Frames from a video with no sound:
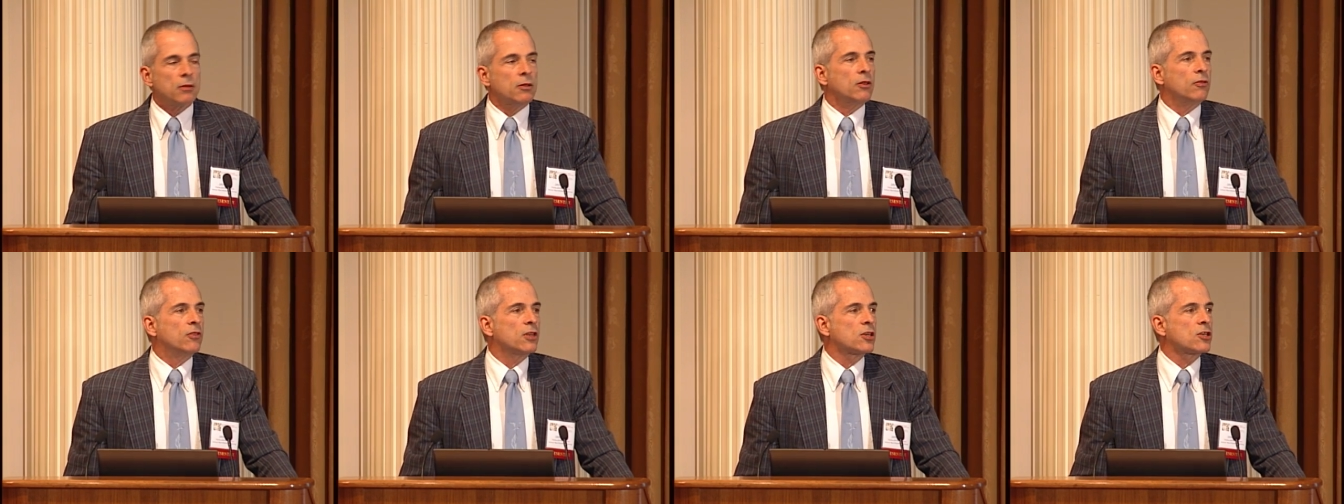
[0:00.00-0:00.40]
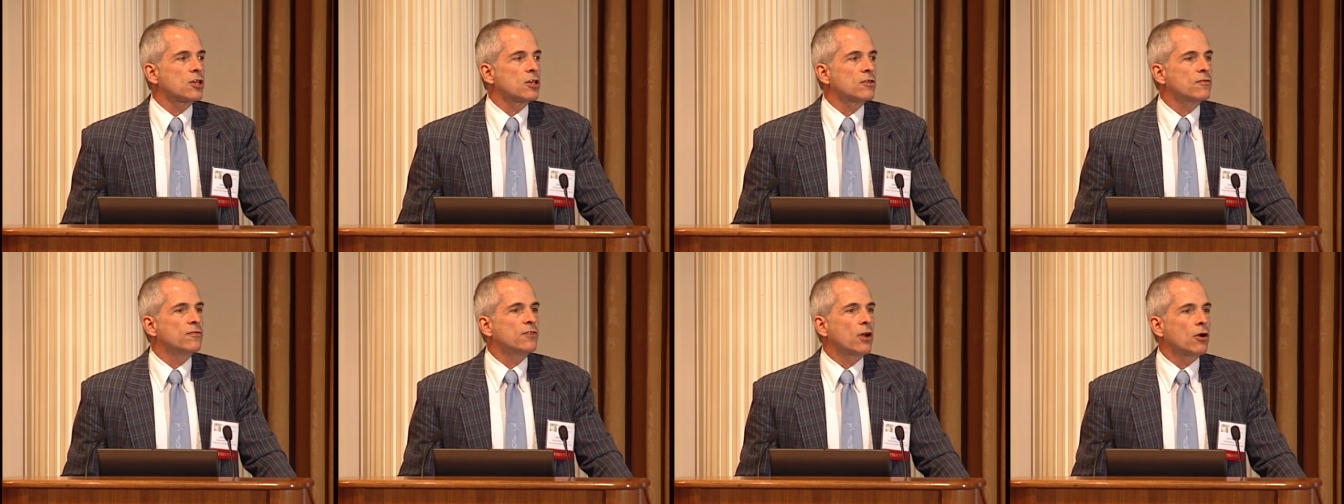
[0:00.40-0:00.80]
This
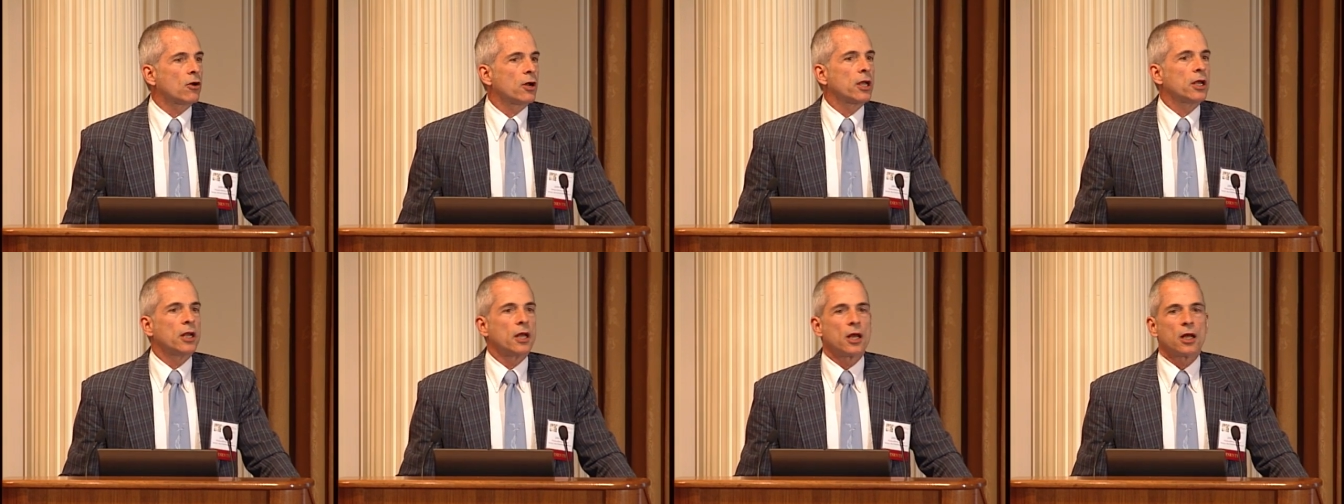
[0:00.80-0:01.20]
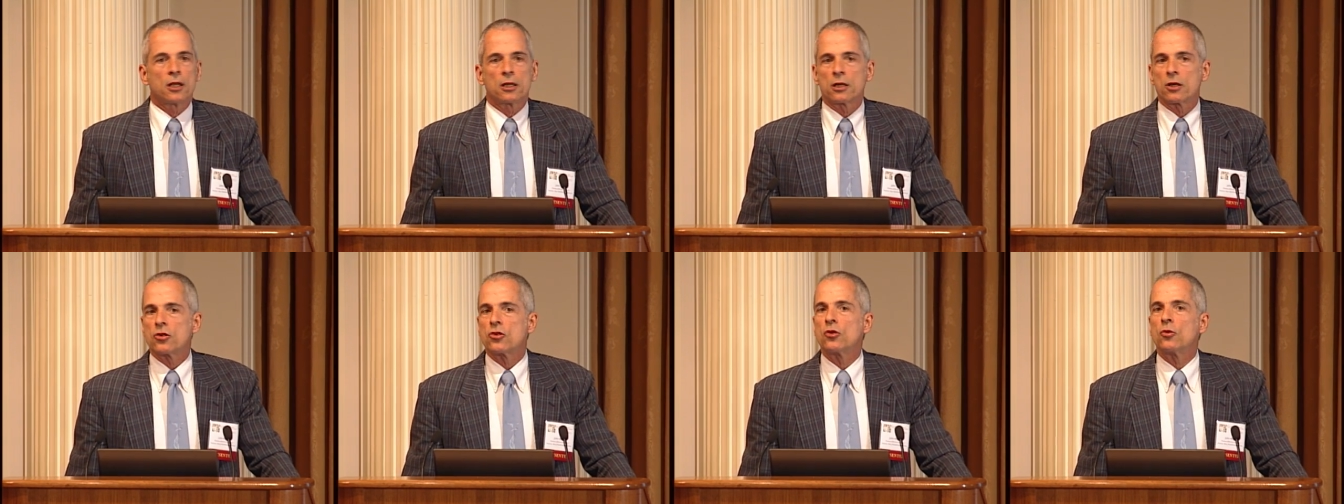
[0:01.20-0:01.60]
is very
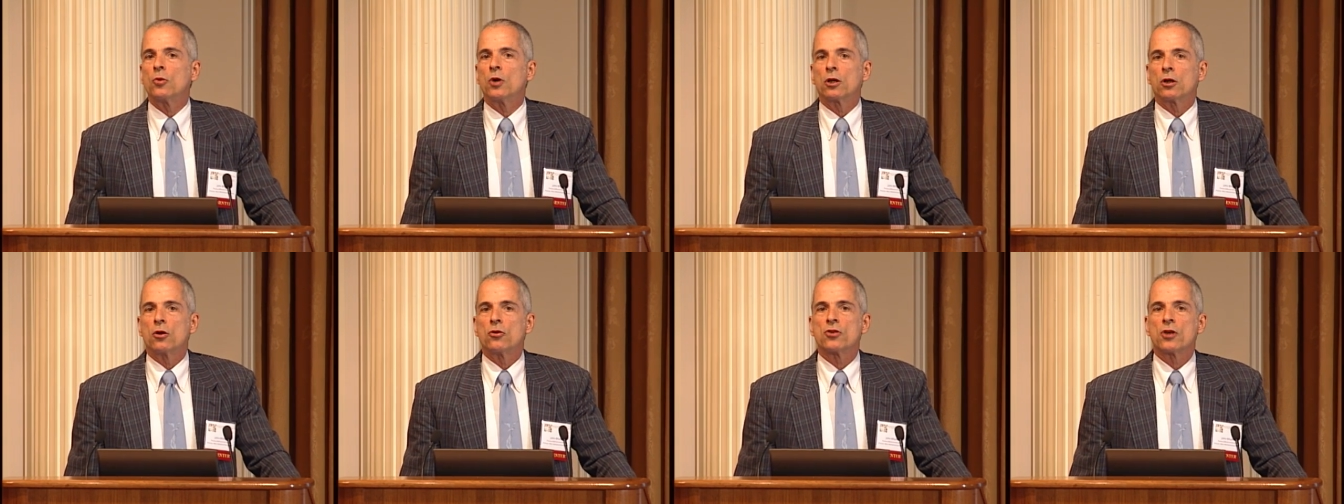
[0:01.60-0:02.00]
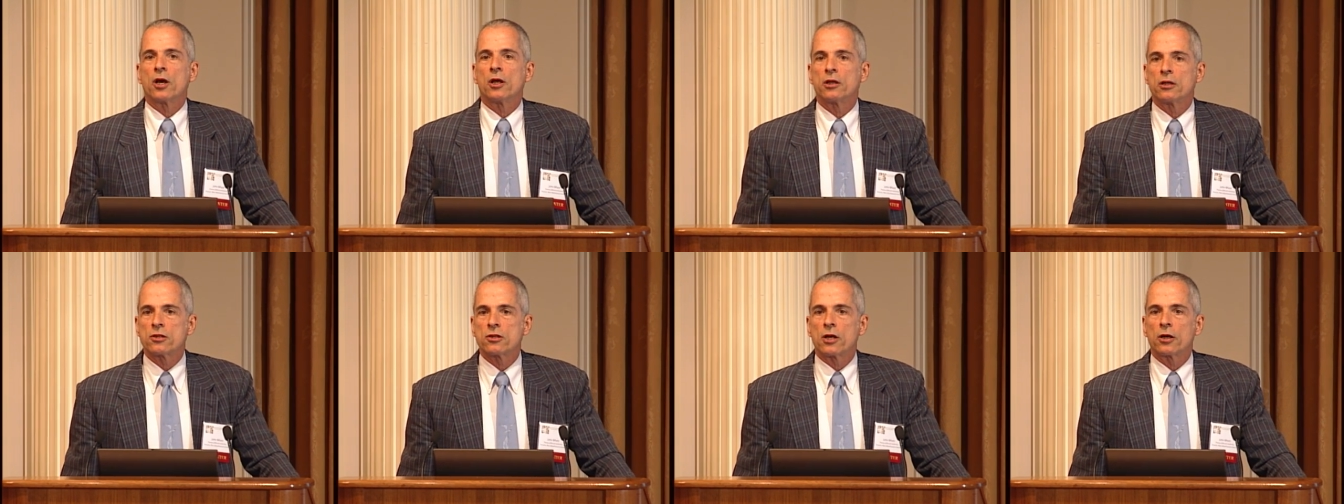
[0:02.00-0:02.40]
analogous to what goes
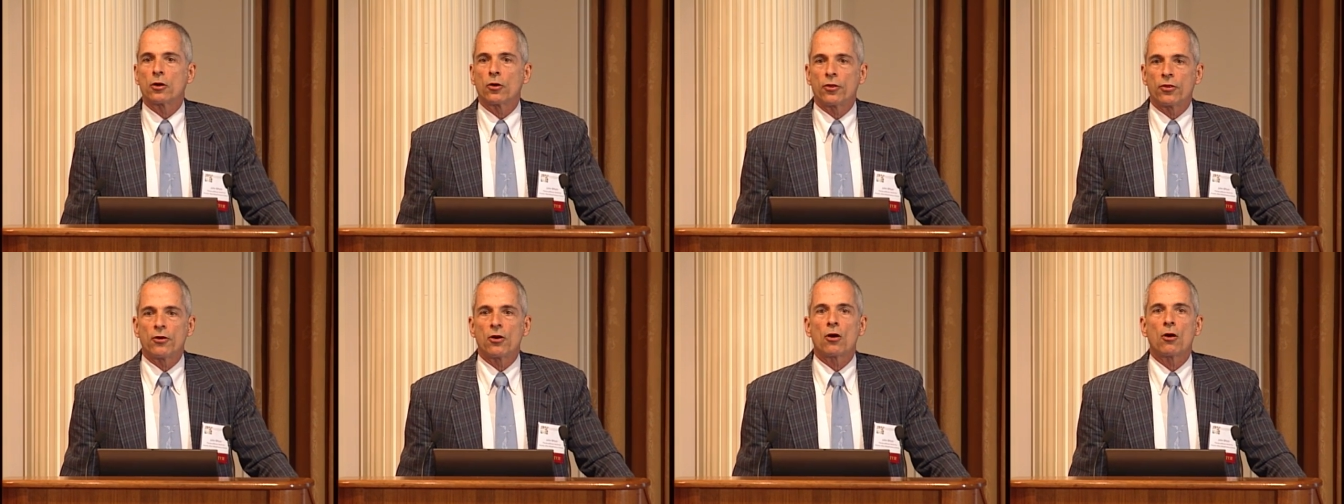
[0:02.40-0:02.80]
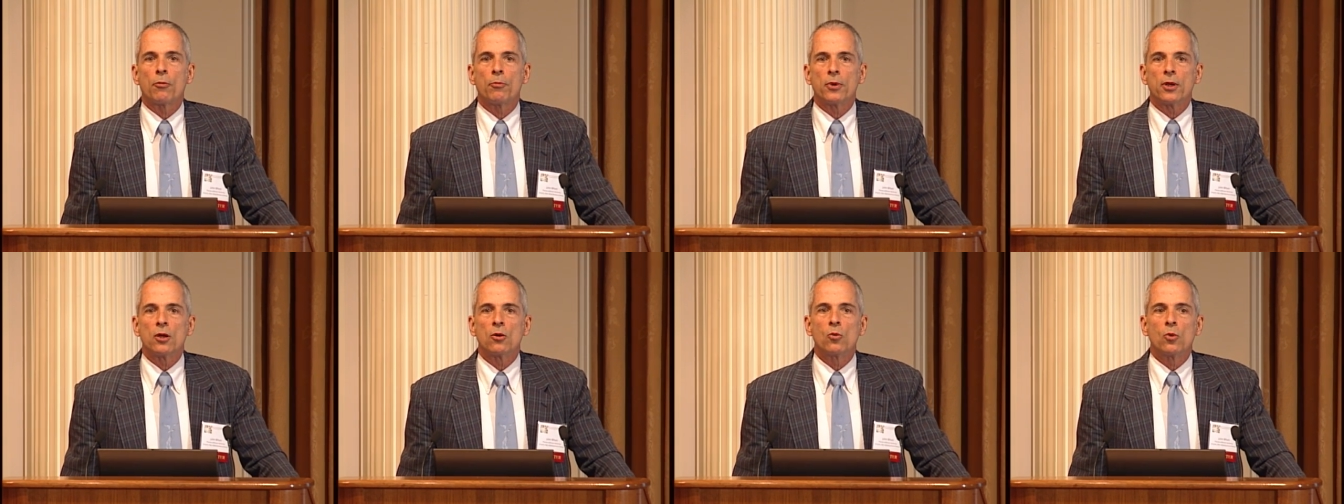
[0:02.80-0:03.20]
on in
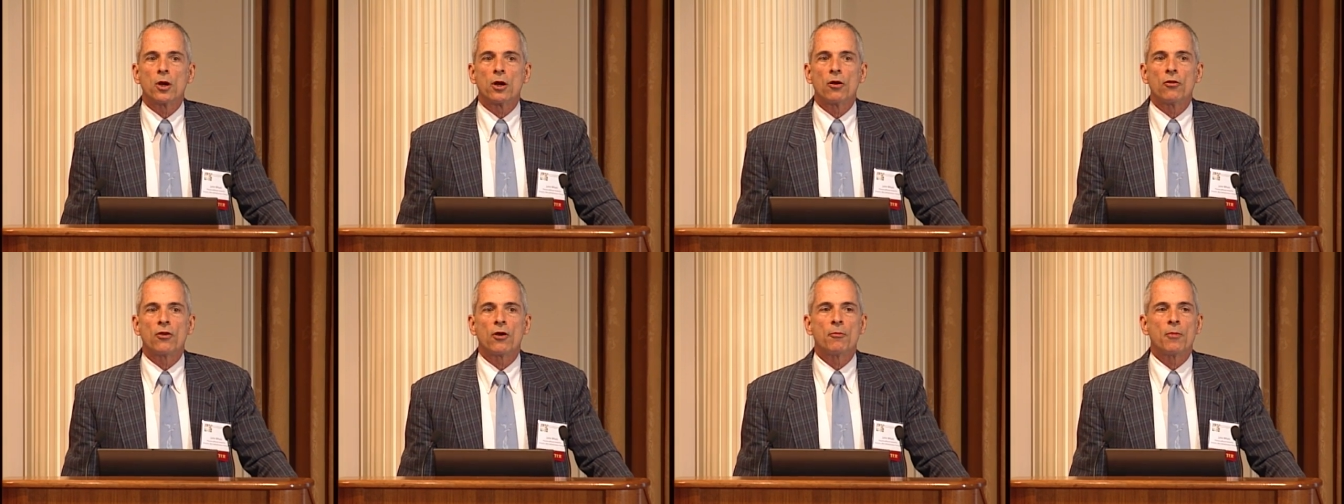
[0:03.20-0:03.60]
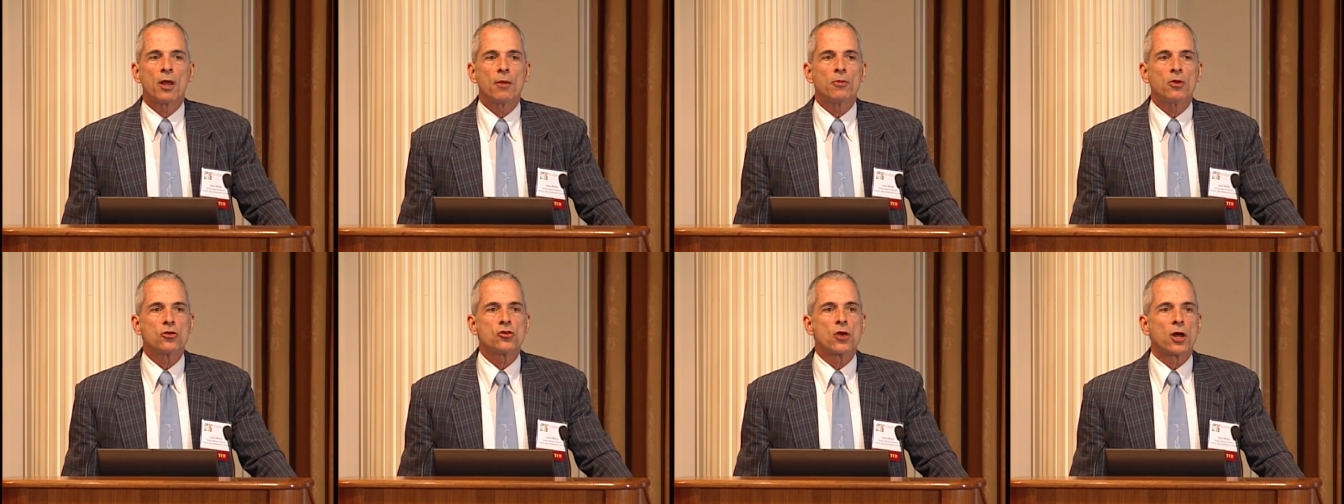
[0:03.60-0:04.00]
psychotherapy, where there may
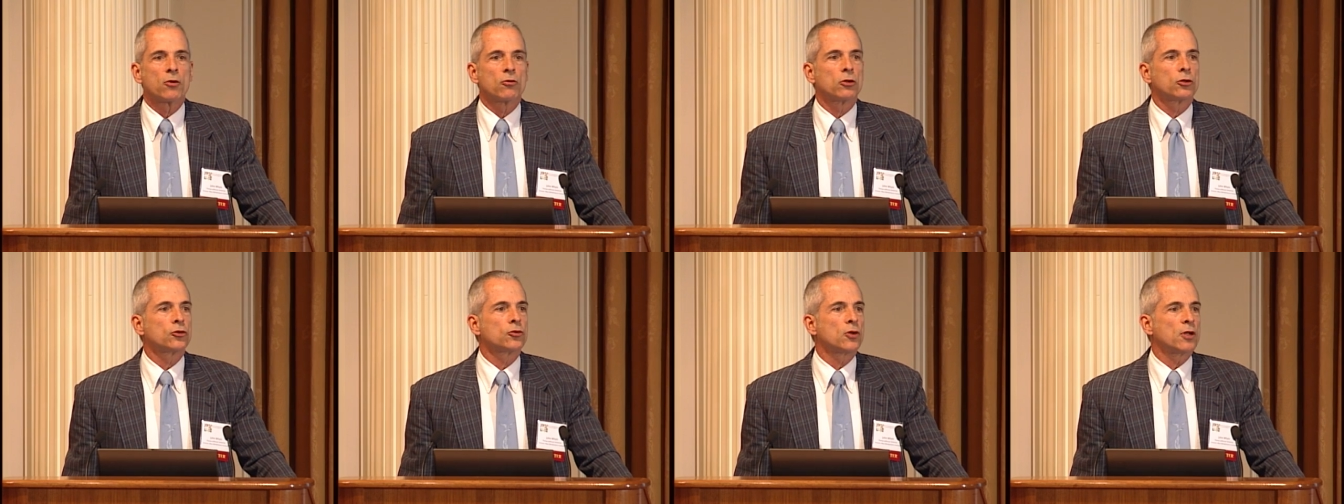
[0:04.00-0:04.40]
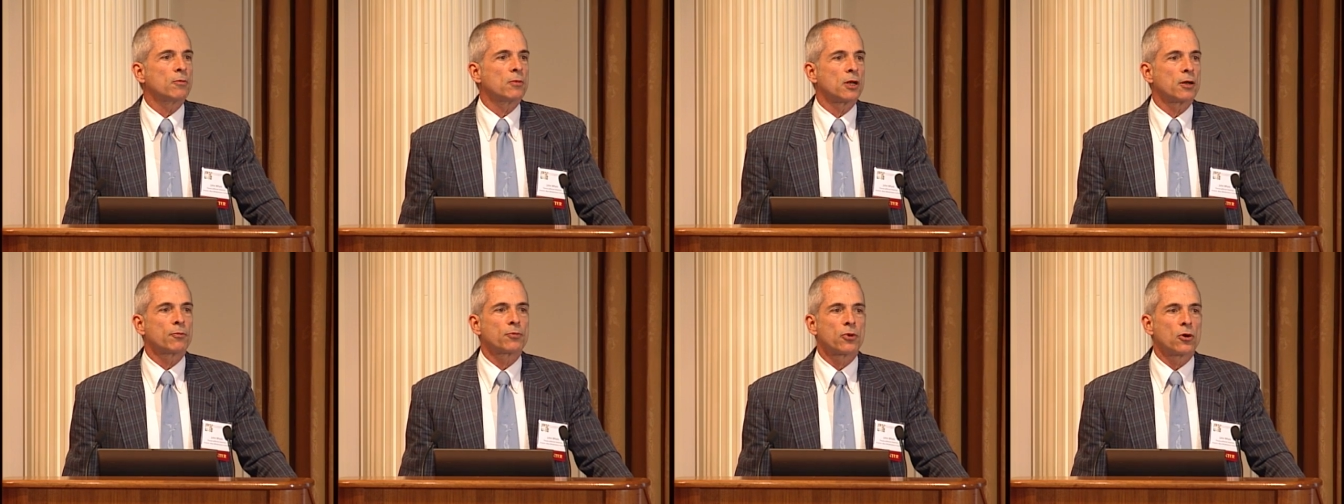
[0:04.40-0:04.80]
be general
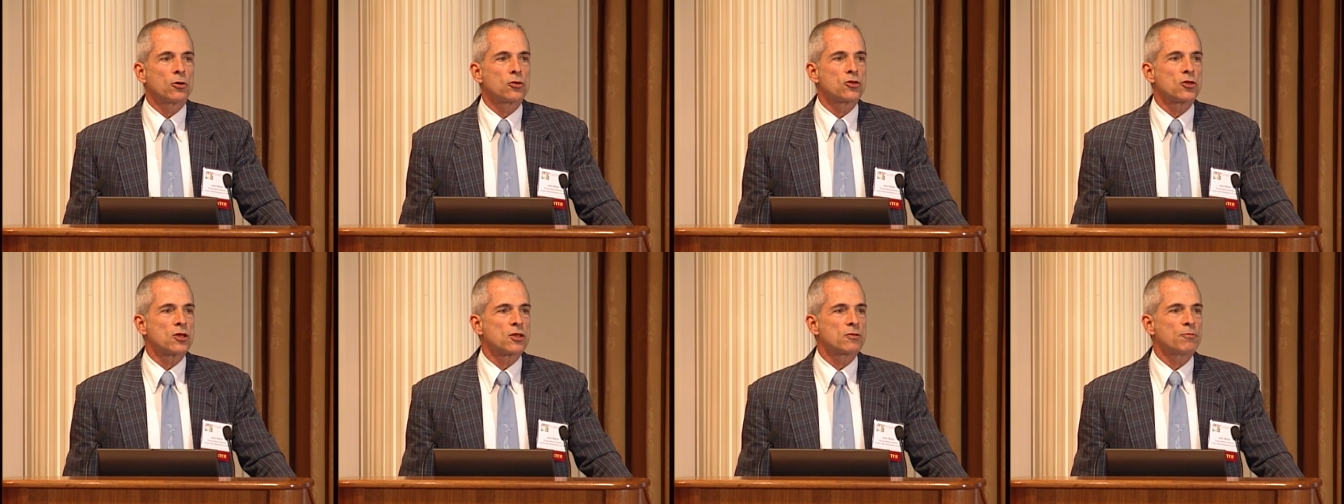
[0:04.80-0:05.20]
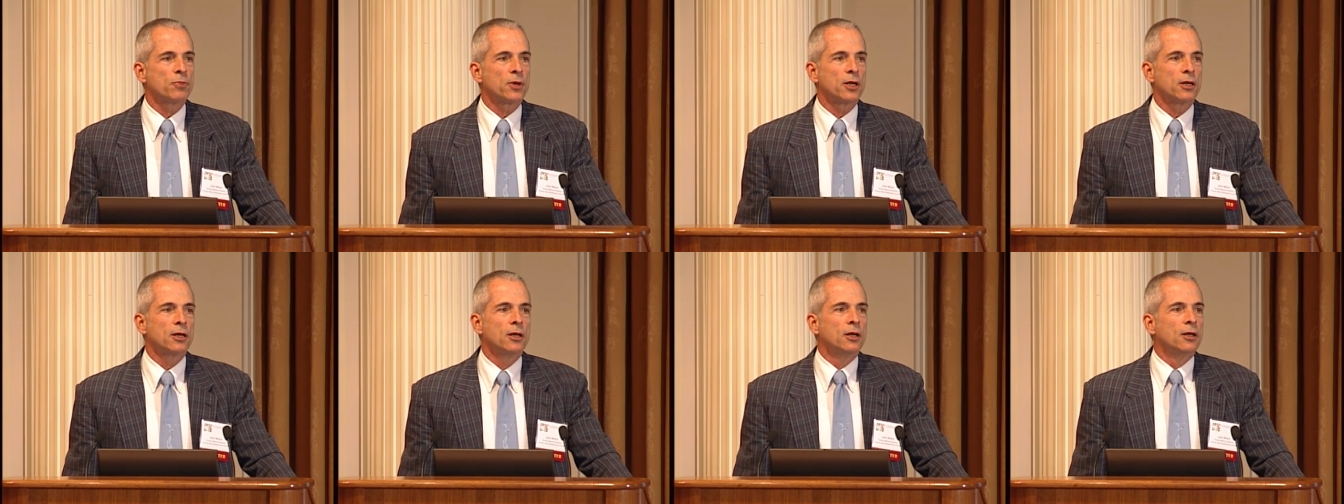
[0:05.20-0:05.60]
treatment approaches,
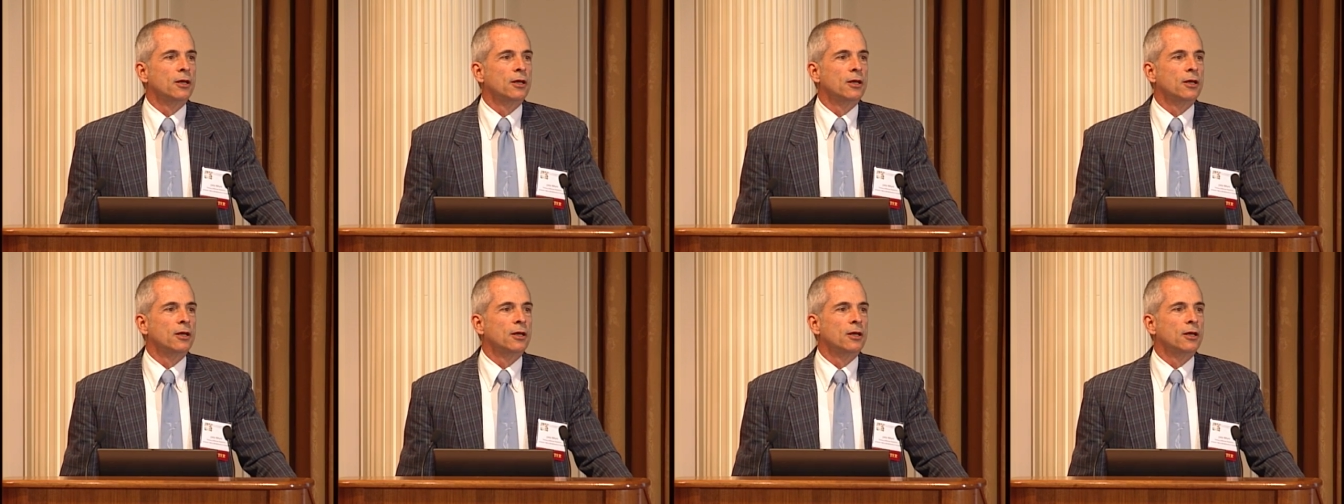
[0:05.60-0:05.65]
but